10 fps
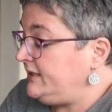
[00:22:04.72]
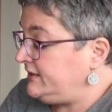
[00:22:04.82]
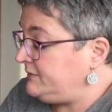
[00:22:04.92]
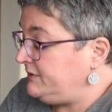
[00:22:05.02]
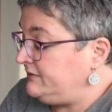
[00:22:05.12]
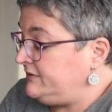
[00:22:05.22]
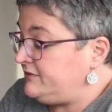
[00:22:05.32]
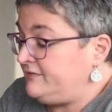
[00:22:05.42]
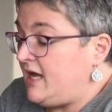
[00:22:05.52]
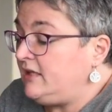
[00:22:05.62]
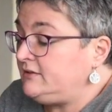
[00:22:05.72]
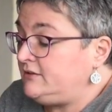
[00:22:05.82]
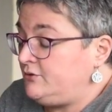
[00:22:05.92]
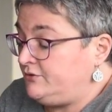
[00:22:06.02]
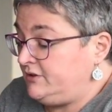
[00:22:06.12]
and experience
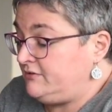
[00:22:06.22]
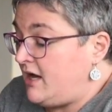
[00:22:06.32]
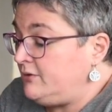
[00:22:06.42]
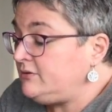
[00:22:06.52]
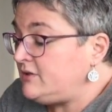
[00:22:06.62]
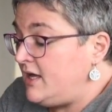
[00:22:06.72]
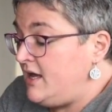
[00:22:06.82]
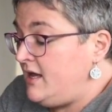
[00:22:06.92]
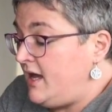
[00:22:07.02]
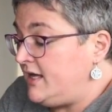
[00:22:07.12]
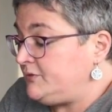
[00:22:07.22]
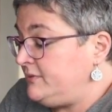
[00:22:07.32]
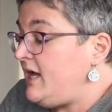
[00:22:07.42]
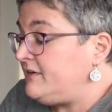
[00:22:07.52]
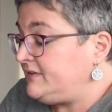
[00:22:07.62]
reality on the ground, as
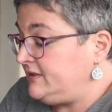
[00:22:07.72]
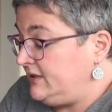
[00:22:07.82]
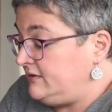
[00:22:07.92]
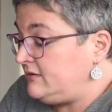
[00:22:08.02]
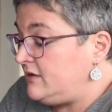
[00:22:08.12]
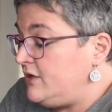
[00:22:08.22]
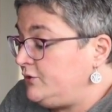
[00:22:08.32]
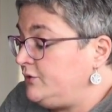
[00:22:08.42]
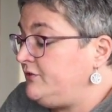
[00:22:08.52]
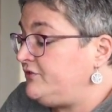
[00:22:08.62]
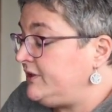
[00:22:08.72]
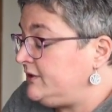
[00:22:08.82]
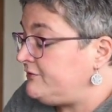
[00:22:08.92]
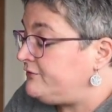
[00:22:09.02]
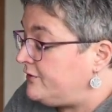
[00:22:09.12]
we have seen, could
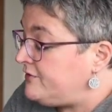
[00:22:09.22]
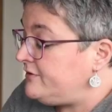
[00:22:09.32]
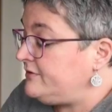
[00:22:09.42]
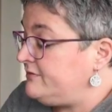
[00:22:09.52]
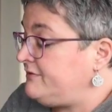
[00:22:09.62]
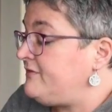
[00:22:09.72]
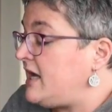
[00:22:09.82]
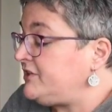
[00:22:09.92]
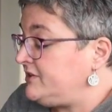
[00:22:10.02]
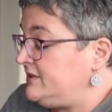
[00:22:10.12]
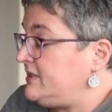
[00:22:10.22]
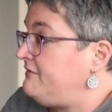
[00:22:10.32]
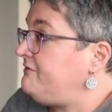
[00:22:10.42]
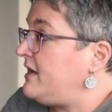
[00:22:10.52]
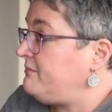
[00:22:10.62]
trigger further refractions
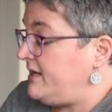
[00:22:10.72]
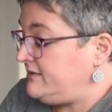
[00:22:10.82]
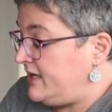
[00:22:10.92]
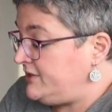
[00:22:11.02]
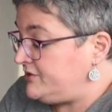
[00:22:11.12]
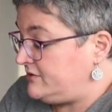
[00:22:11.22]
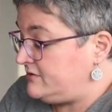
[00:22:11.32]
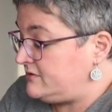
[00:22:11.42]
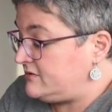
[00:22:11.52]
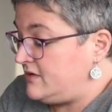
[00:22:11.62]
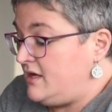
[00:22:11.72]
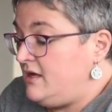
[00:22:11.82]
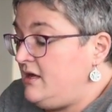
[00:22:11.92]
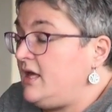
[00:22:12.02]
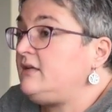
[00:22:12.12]
and fragmentations.
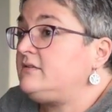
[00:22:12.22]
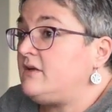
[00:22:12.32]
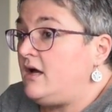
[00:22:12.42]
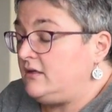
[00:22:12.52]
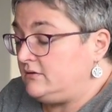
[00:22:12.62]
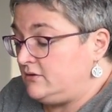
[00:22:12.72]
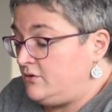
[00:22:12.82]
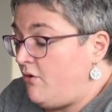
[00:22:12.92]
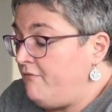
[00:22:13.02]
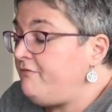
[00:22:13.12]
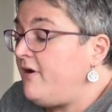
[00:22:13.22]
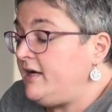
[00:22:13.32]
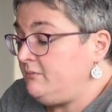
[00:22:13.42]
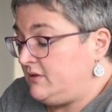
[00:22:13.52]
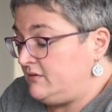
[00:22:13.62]
Exile,
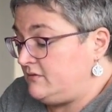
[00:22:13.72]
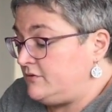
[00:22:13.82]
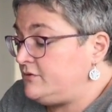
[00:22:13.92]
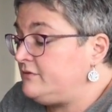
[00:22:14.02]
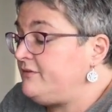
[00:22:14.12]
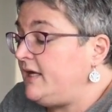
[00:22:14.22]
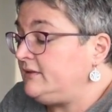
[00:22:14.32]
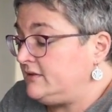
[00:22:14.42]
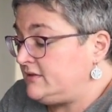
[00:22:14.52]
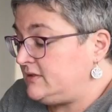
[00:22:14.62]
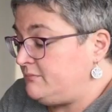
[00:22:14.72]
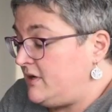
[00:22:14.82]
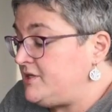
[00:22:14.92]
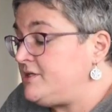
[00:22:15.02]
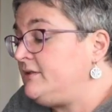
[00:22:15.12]
confinement, surveillance,
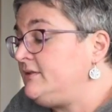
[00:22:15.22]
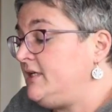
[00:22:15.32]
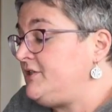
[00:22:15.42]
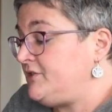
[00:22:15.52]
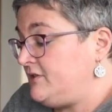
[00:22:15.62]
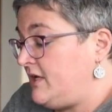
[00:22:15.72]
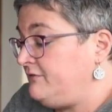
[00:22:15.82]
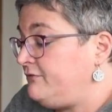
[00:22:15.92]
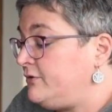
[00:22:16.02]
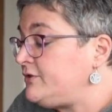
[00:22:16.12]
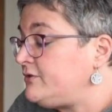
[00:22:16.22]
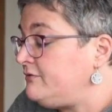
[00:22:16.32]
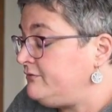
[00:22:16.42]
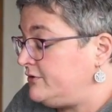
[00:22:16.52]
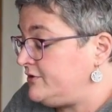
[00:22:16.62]
marginalization, and forced
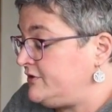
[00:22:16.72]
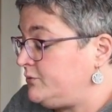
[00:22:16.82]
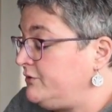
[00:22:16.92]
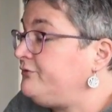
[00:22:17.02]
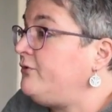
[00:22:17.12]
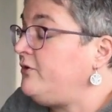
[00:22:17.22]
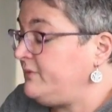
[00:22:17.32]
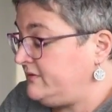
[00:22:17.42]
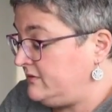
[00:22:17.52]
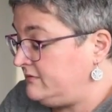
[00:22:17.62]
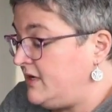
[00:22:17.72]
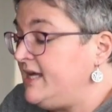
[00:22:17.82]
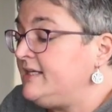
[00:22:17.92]
conversions were formative,